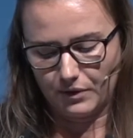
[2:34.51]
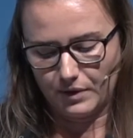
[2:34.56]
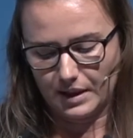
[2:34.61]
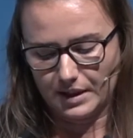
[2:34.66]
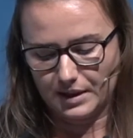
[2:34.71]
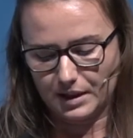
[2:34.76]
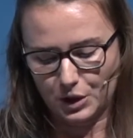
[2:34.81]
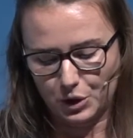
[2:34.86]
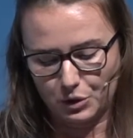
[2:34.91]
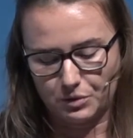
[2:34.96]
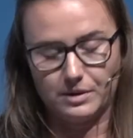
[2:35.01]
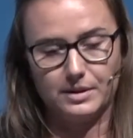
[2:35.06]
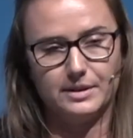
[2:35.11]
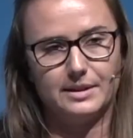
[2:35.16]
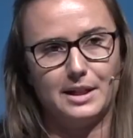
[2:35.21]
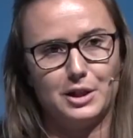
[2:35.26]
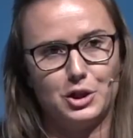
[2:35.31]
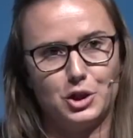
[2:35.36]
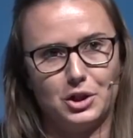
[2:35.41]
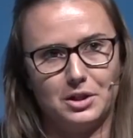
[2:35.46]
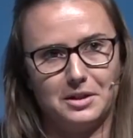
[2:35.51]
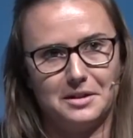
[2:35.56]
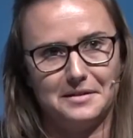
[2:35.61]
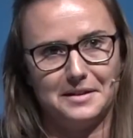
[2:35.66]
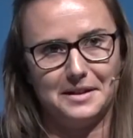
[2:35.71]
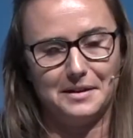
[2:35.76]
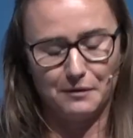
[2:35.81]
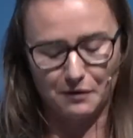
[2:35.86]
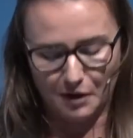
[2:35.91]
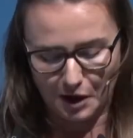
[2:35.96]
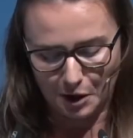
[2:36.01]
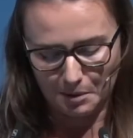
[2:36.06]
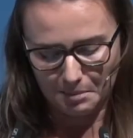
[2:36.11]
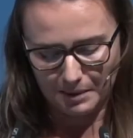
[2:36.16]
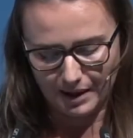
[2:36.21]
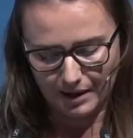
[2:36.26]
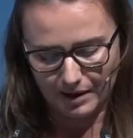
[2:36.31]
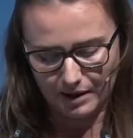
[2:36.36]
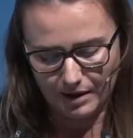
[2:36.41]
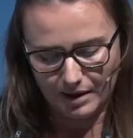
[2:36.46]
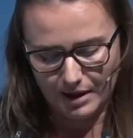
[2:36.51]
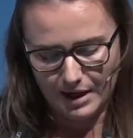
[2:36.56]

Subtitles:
industrialization and the environment,